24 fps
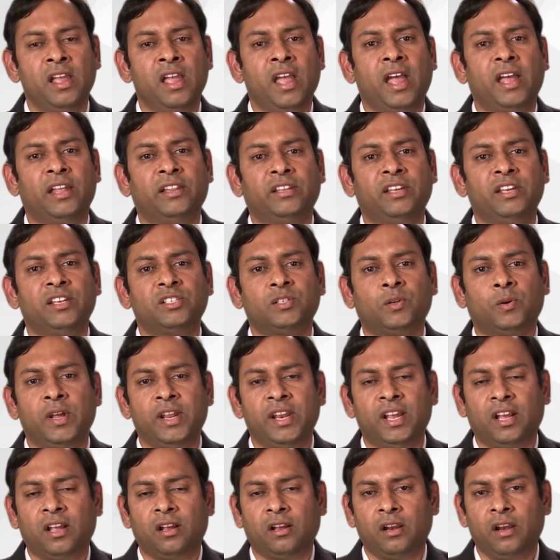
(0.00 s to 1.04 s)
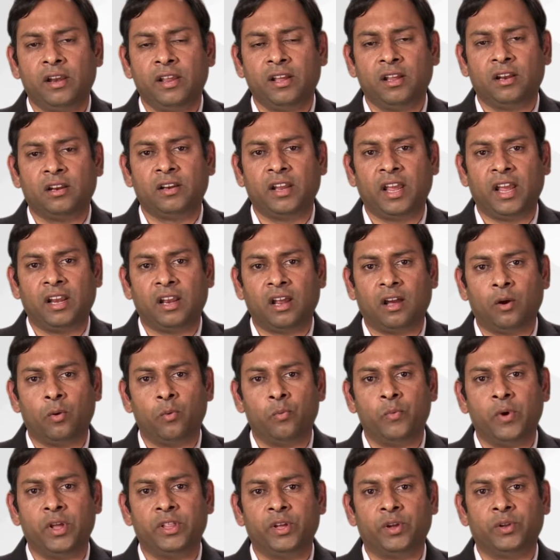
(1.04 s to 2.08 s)
And these clinical data,
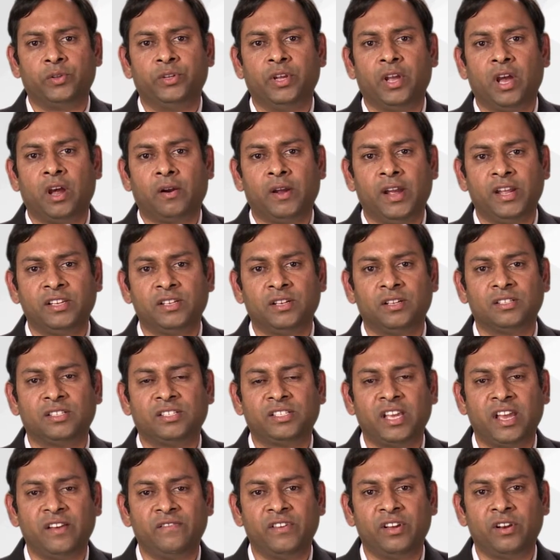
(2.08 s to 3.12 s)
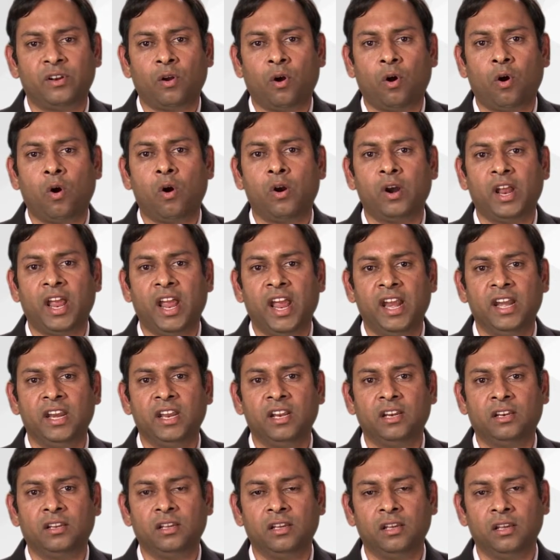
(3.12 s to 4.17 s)
whether they are HL7 or
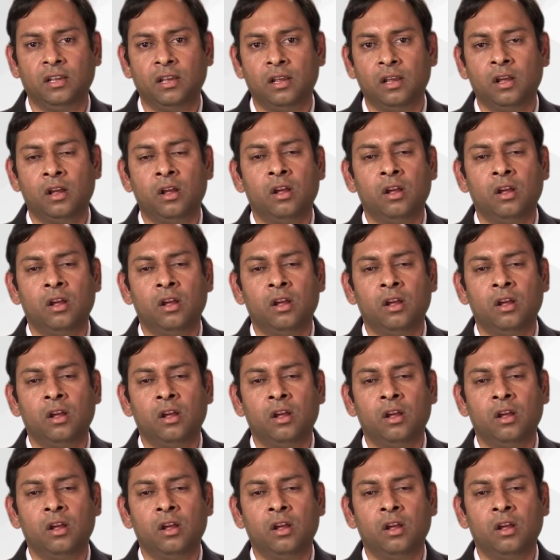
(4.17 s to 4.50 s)
ADT,